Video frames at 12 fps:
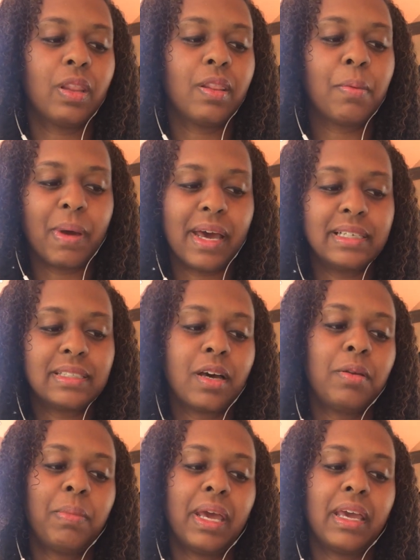The bed is
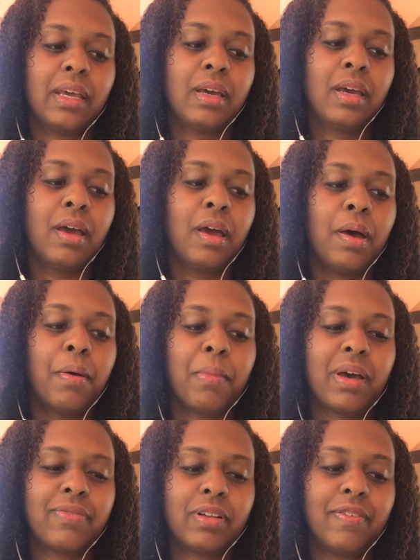unmade,
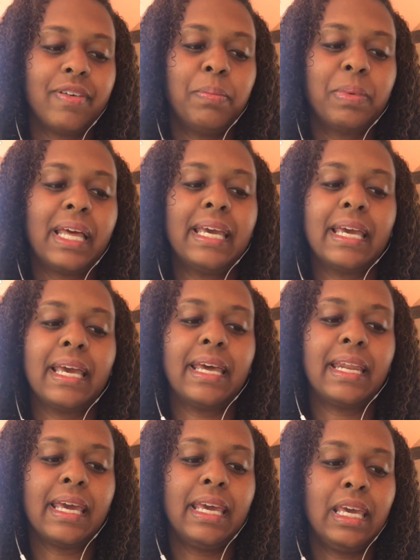my fluffy blanket
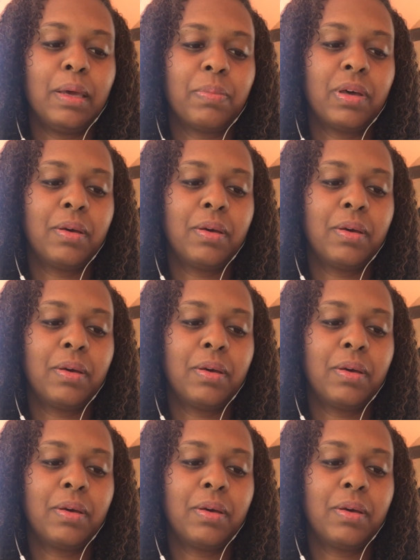in a heap